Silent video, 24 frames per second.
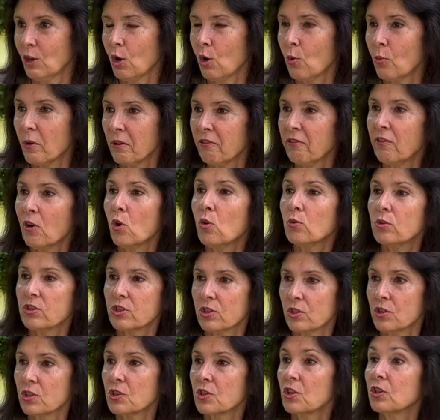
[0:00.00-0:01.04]
We
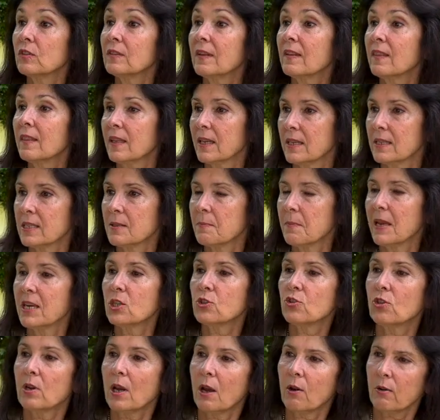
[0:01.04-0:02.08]
focus on certain things
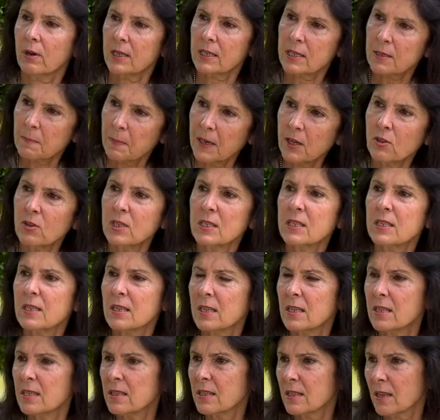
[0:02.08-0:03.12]
based on our
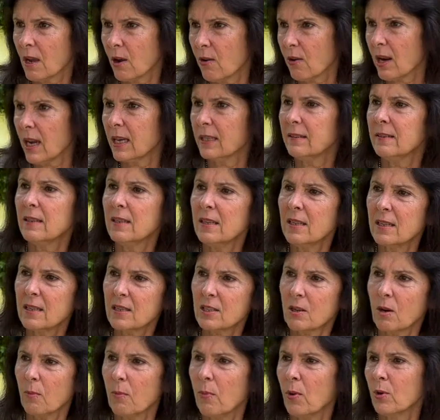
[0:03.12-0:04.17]
experiences, our
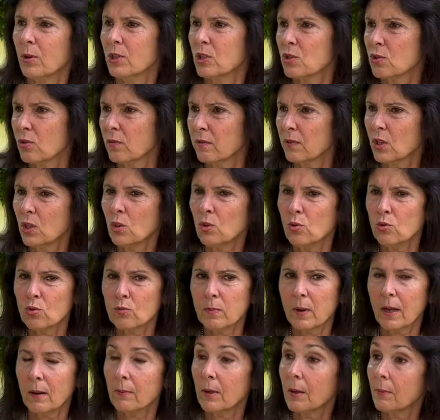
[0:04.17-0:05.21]
ideas, our points of views,
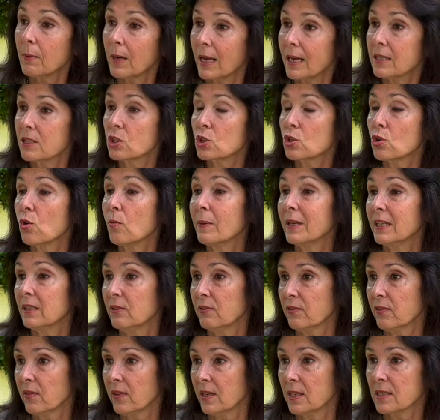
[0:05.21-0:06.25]
blah, blah, blah, so many
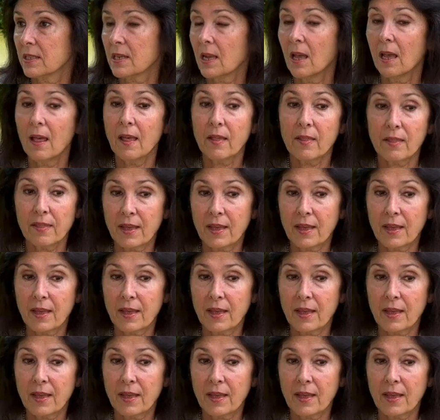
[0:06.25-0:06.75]
different things.